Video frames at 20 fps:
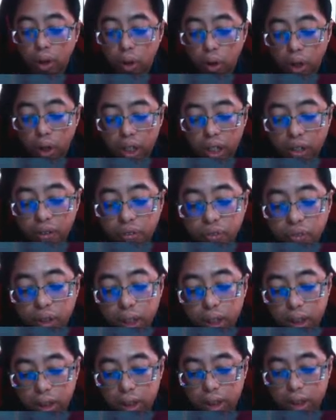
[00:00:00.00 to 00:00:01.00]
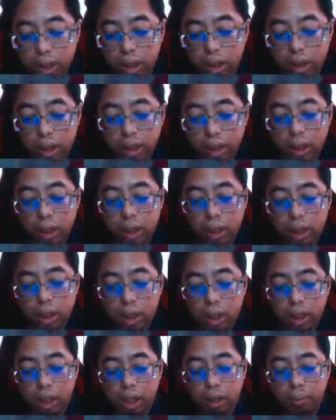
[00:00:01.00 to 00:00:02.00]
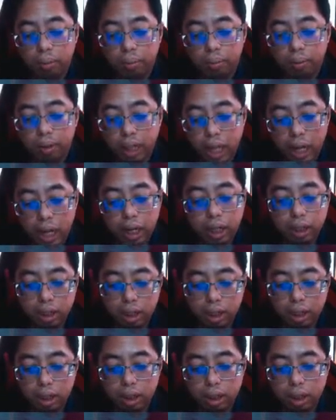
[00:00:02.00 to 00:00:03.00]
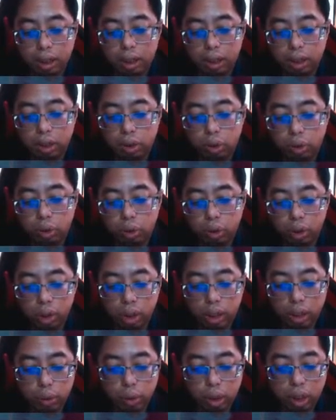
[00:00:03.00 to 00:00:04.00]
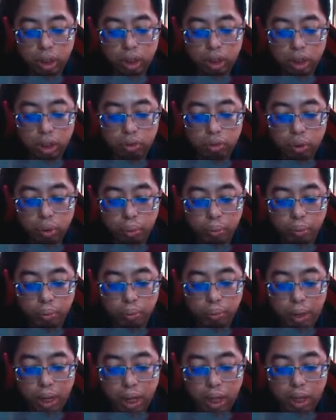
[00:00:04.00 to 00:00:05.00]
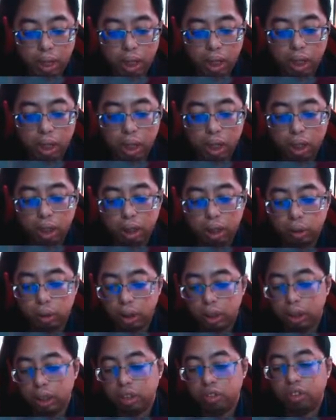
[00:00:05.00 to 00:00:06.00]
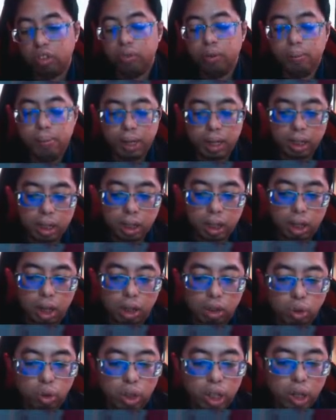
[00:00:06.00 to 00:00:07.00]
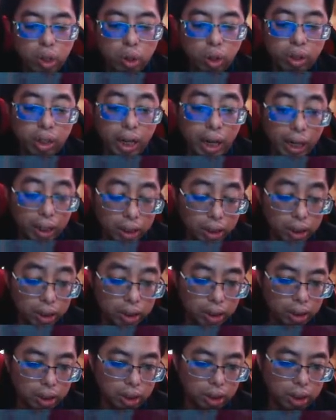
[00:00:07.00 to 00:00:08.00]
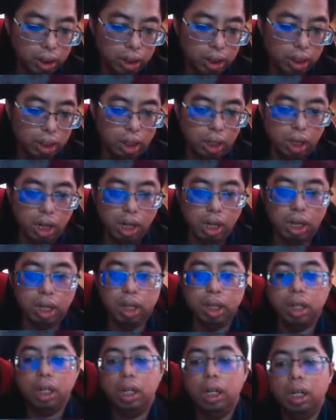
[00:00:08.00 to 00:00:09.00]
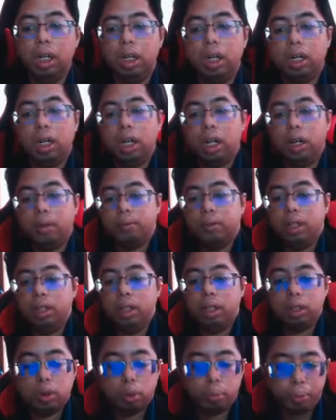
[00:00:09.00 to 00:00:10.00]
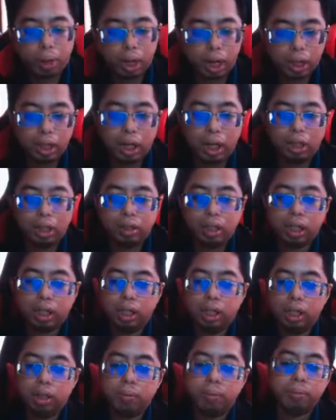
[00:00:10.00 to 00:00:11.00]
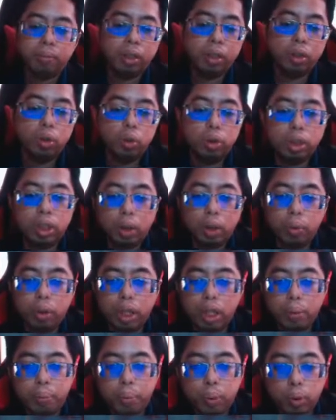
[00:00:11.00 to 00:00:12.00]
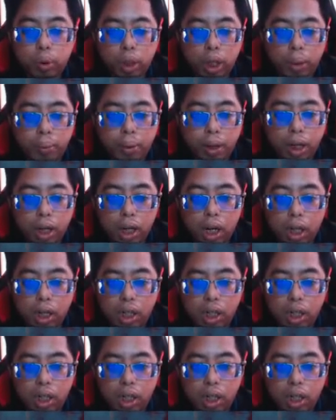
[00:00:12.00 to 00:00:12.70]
on different thalluses. So this one is just for male, this one is just for female. So they are called dioecious. Okay, so Marchantia life cycle, you start with the protonema,